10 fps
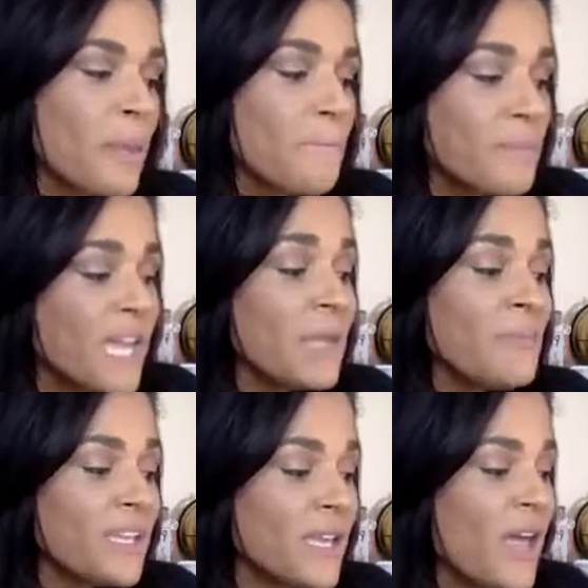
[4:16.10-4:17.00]

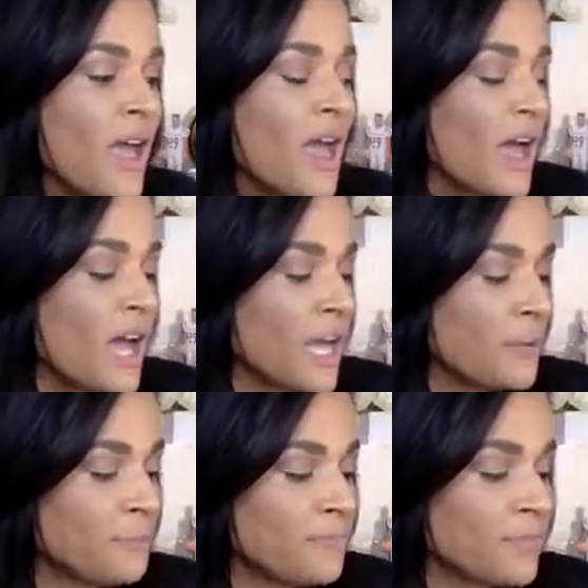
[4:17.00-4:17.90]
Maybe
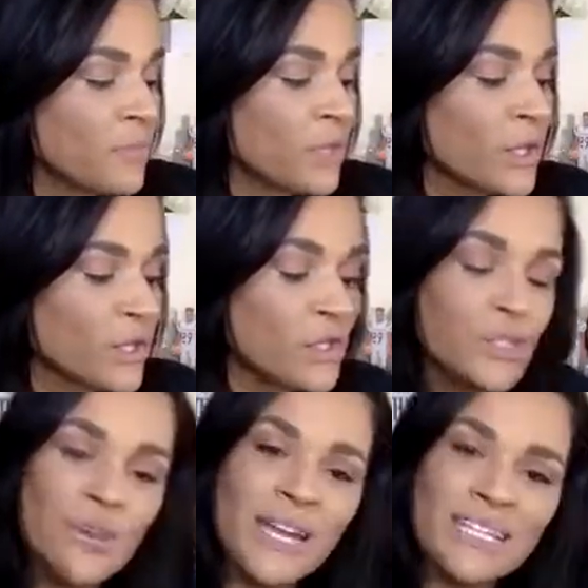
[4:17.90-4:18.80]
you're
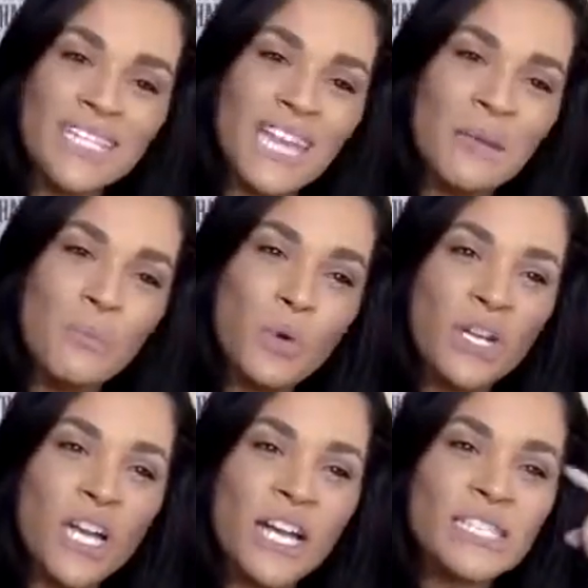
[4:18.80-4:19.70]
trying to gain more
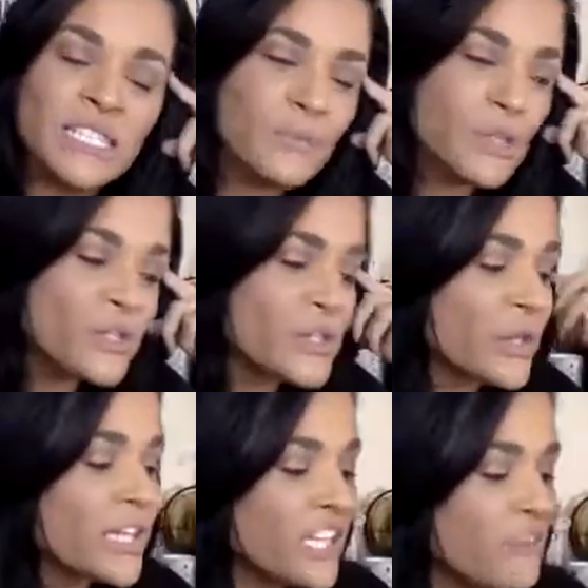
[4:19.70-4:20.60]
customers
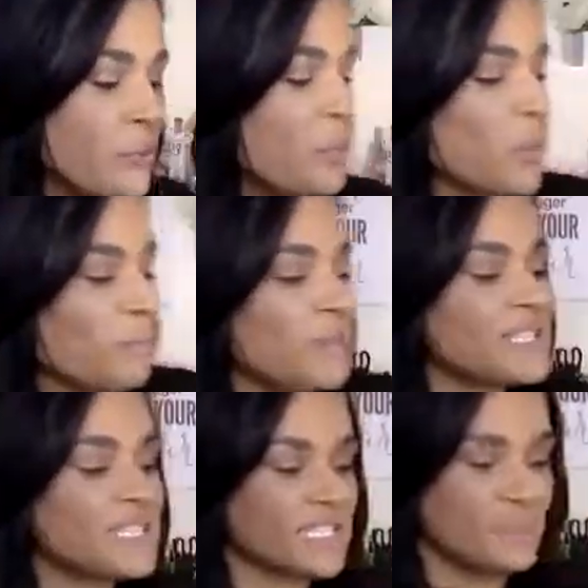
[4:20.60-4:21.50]
or even more
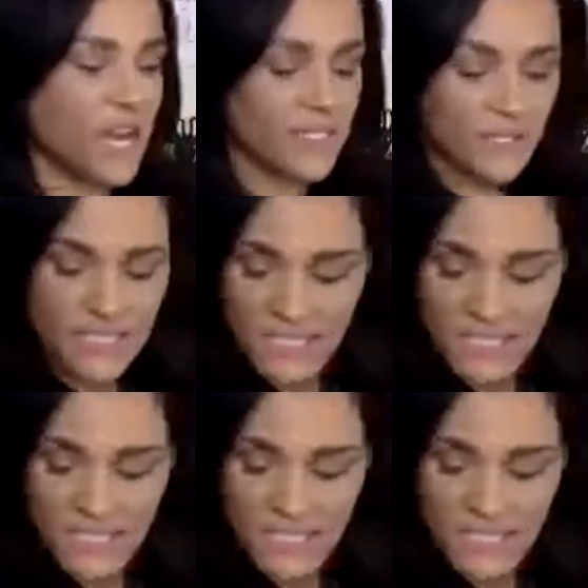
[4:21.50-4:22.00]
business partners,